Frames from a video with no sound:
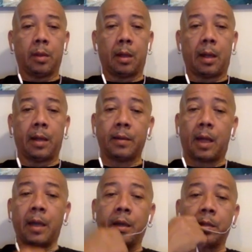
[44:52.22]
And it,
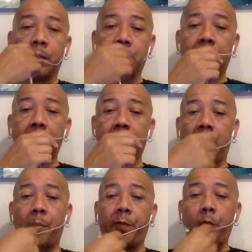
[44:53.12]
and the, the selector
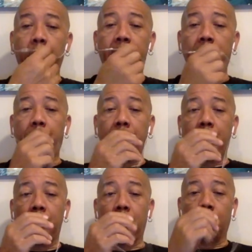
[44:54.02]
them before Kingpin
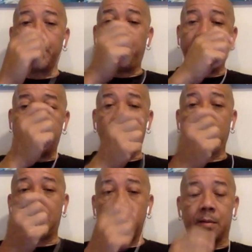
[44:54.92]
was big
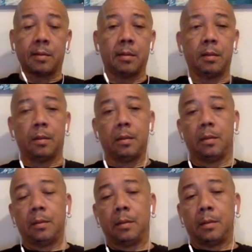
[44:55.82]
selectors.
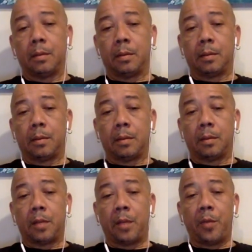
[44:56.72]
Mm-hmm.
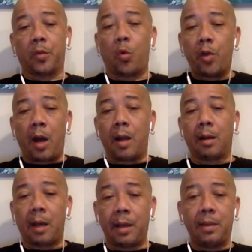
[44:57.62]
Them just couldn't
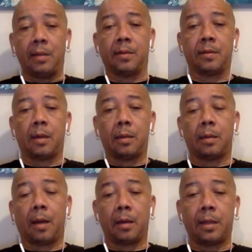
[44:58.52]
handle these
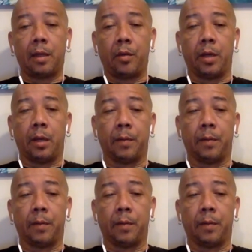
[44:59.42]
artillery.